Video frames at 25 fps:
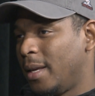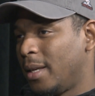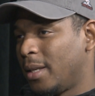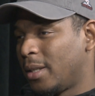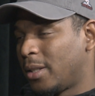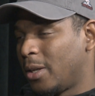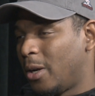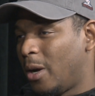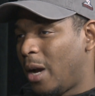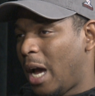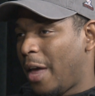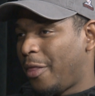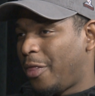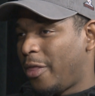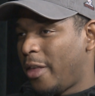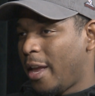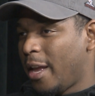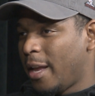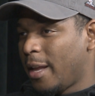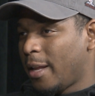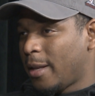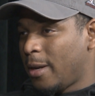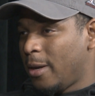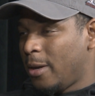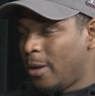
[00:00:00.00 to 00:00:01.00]
So I
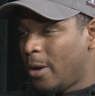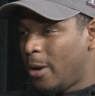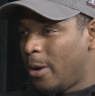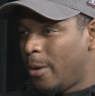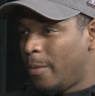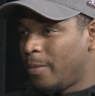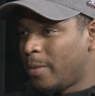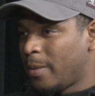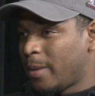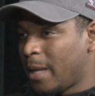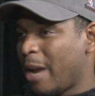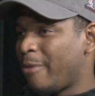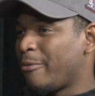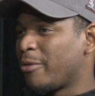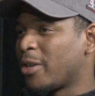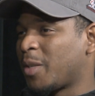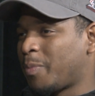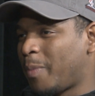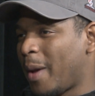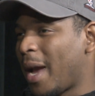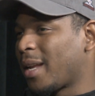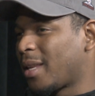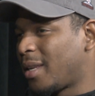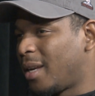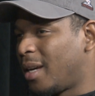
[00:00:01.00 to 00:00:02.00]
think, they
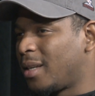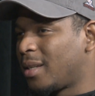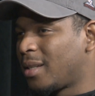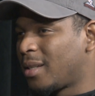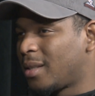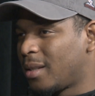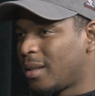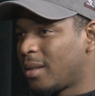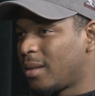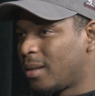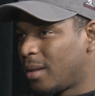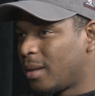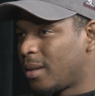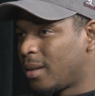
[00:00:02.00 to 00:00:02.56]
respect us.